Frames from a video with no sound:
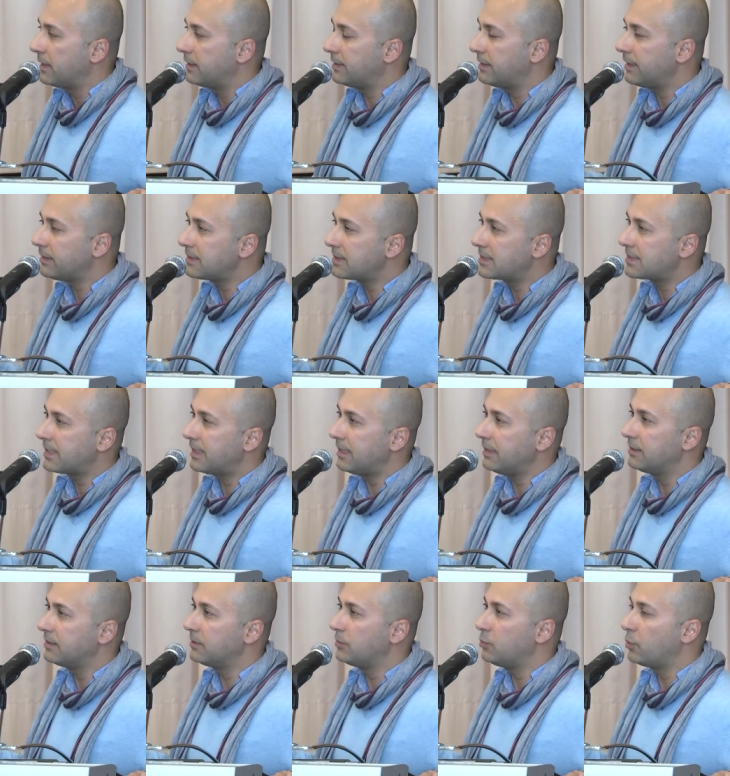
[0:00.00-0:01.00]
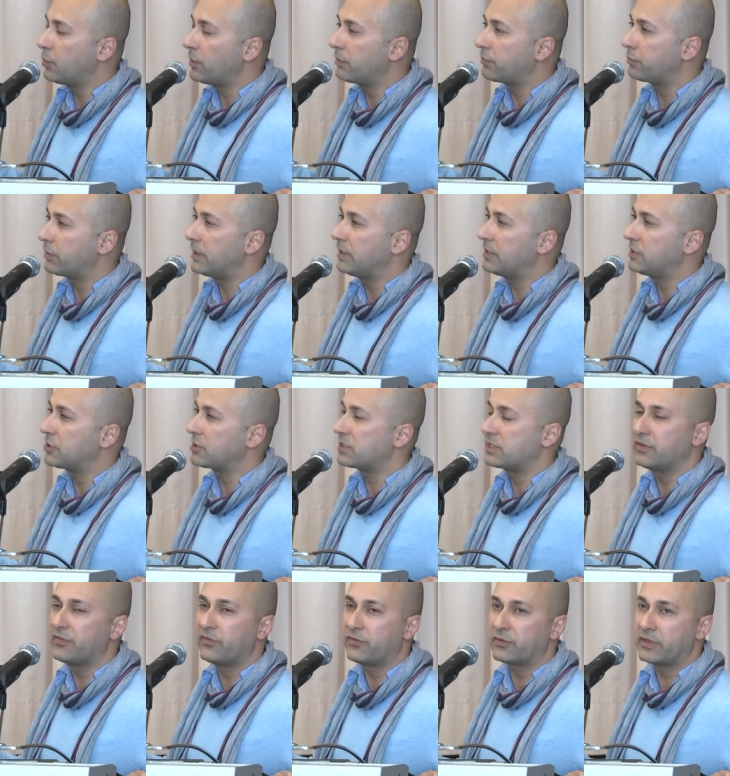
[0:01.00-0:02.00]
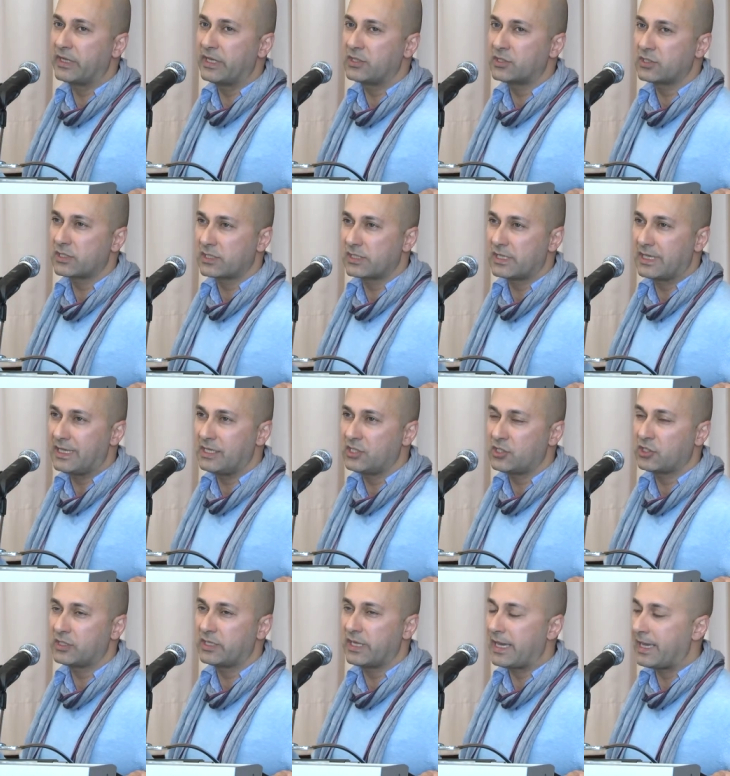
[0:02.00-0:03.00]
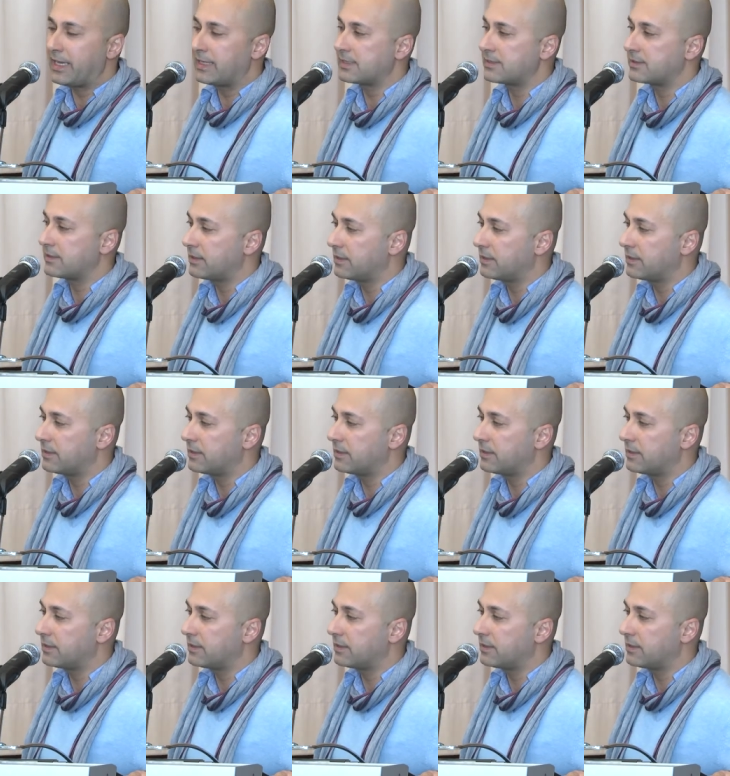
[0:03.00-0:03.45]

not seldom with religious differentiation as